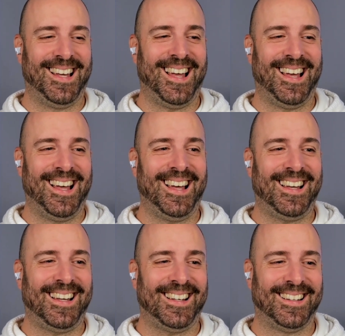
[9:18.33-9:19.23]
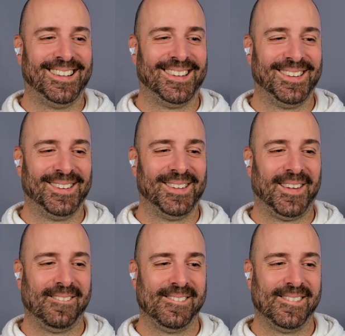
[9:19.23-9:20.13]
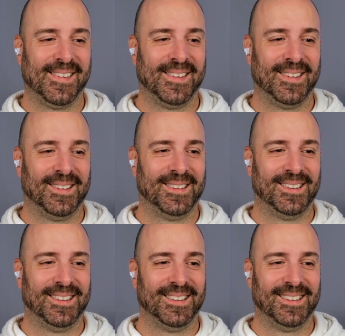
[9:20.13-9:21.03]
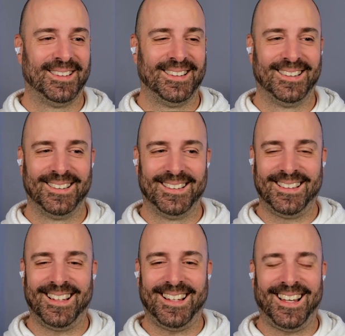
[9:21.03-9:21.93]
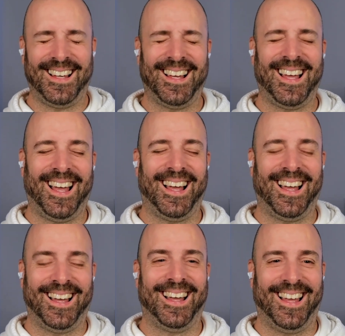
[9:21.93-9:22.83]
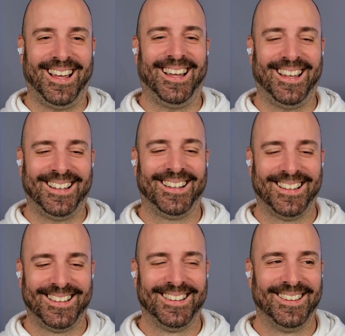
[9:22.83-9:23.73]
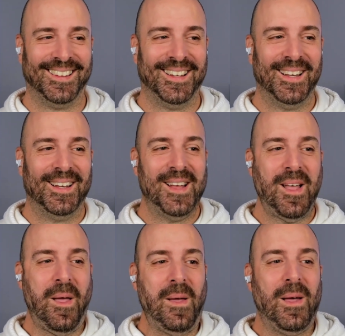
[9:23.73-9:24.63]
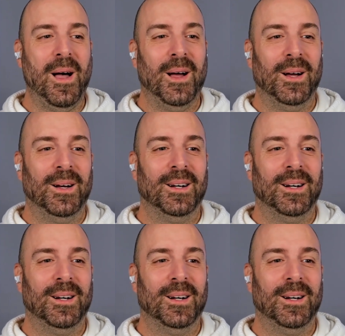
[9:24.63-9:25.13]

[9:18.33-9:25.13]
Nothing is said.